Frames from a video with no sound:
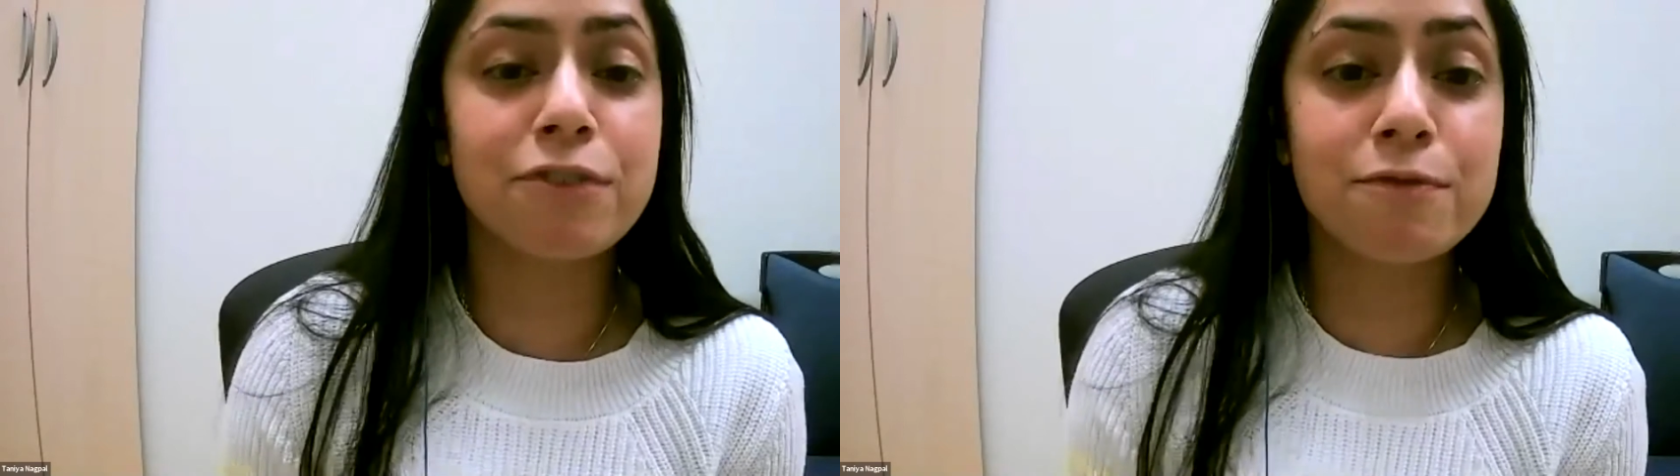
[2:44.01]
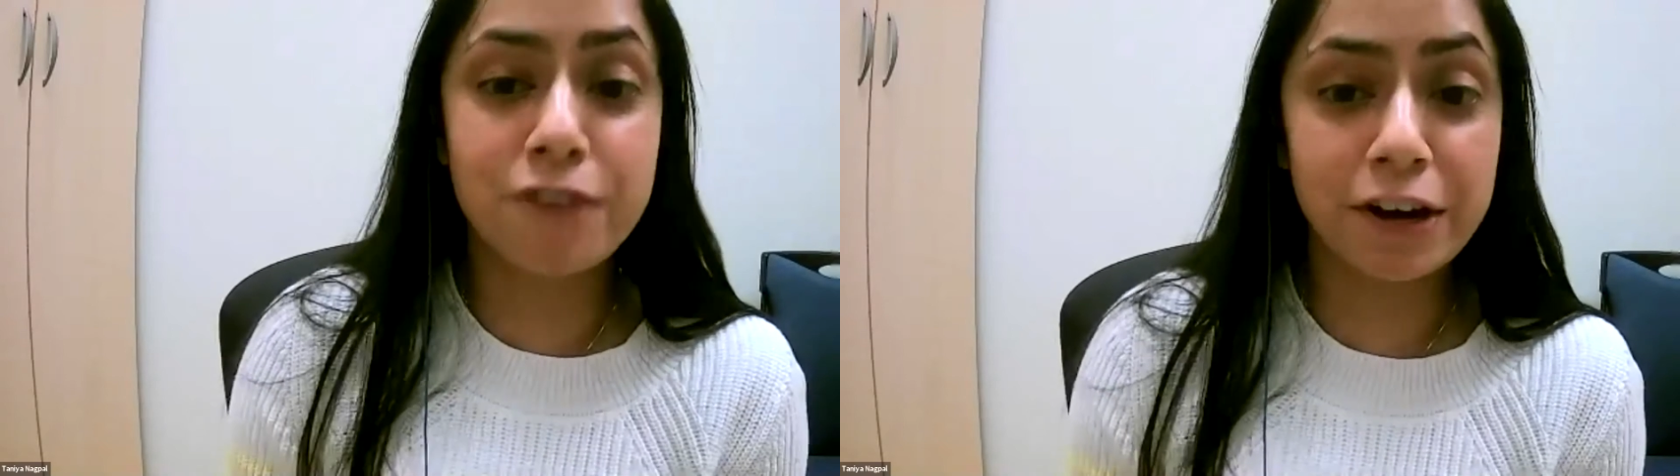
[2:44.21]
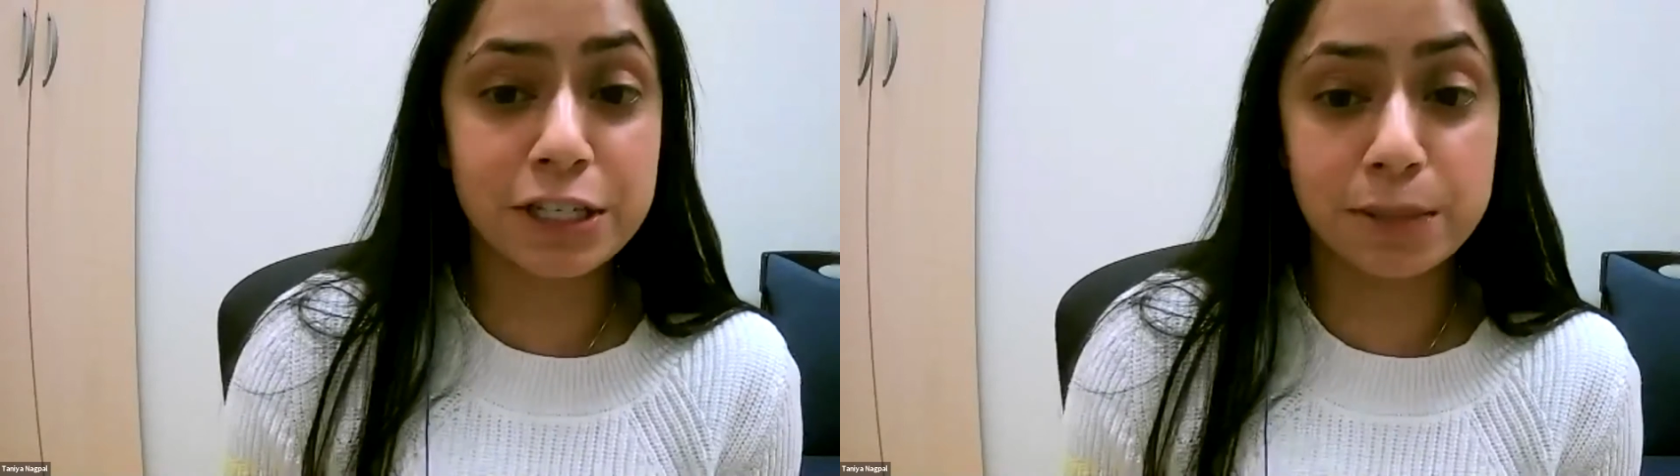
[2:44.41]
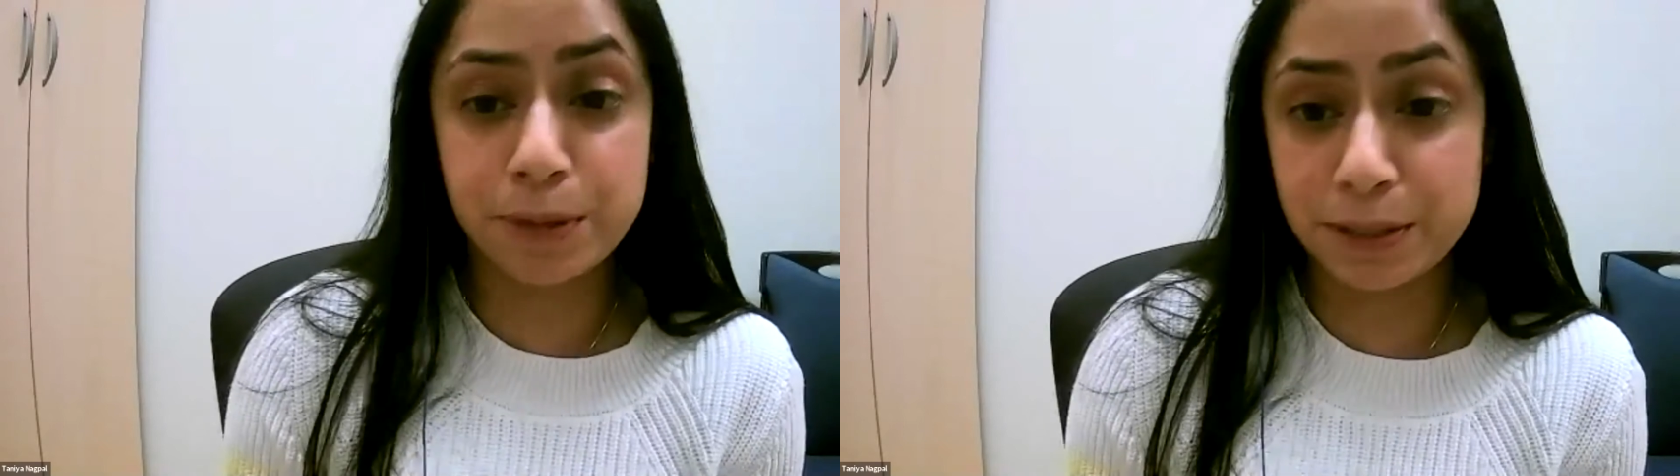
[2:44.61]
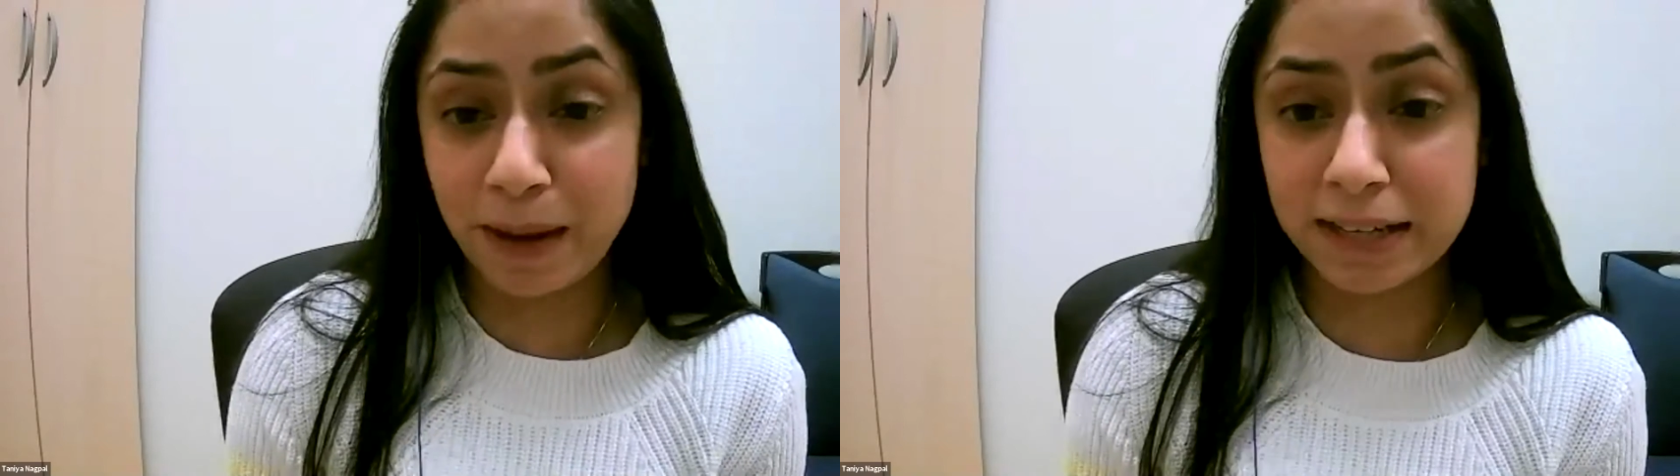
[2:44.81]
from various
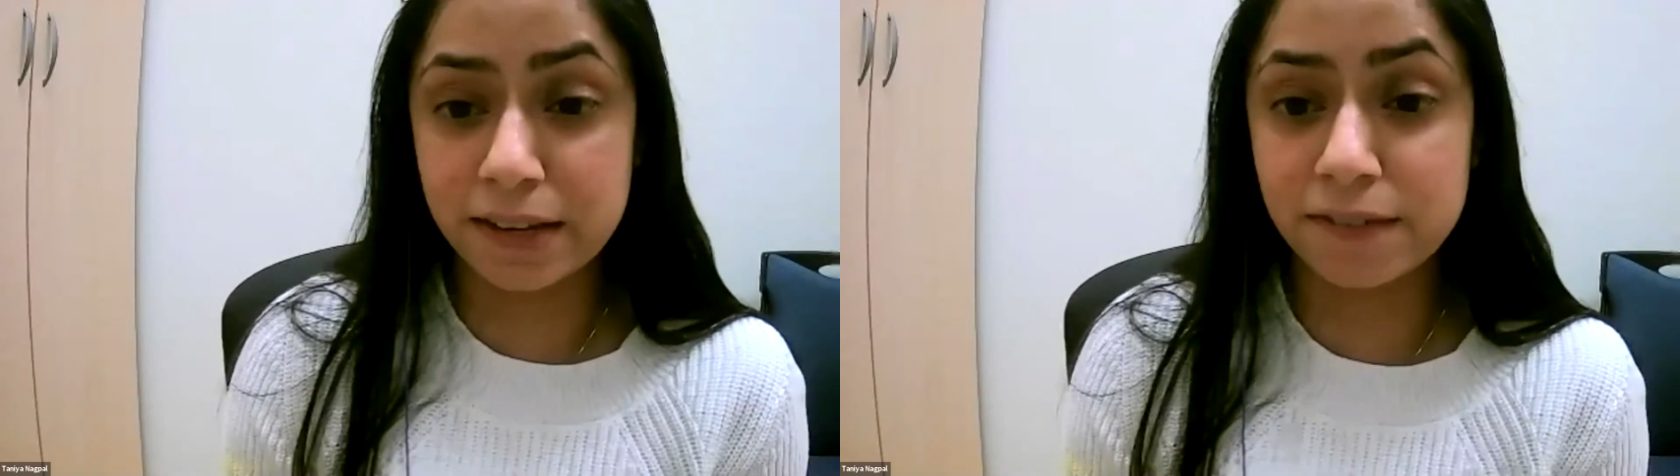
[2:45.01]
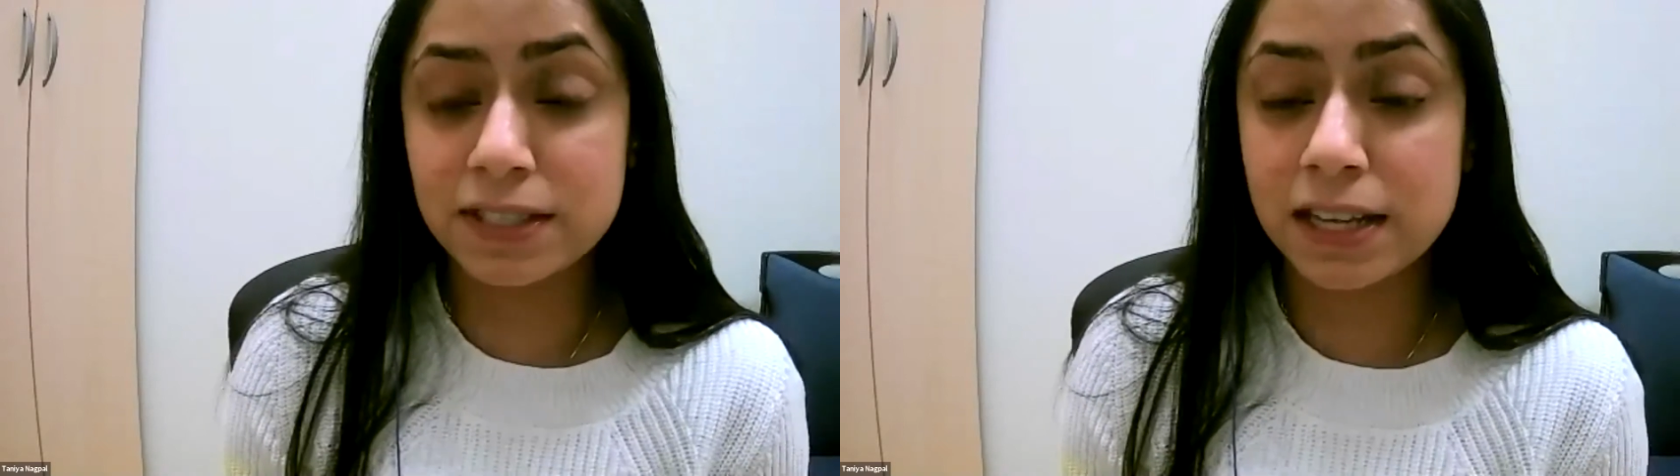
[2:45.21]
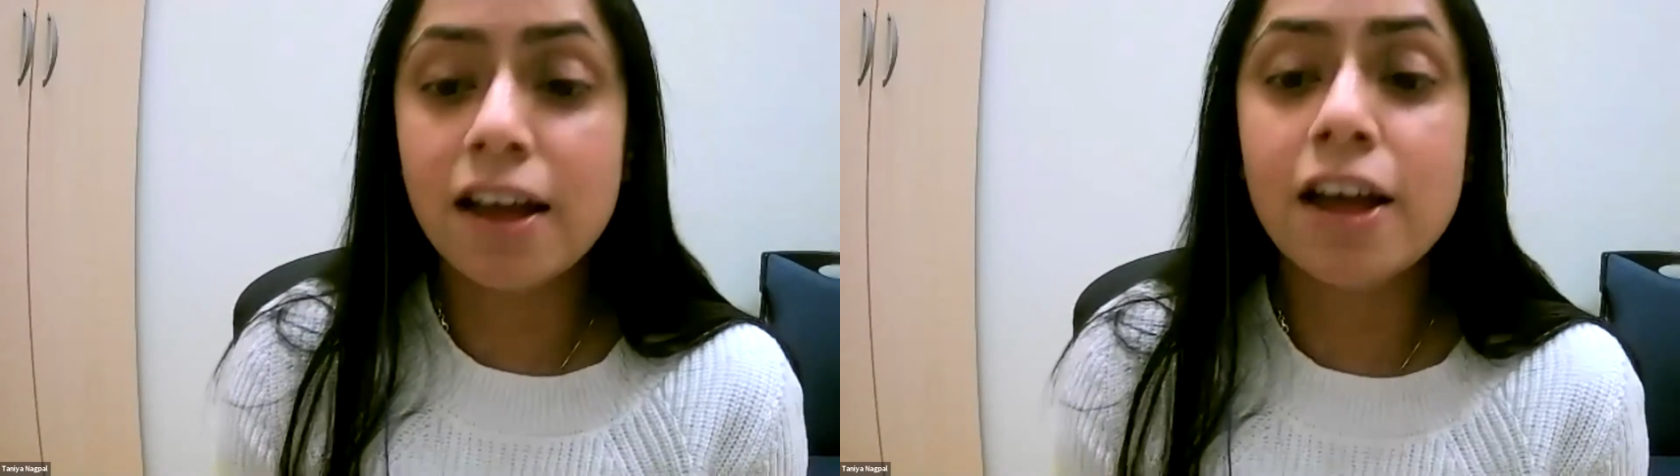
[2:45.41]
perspectives.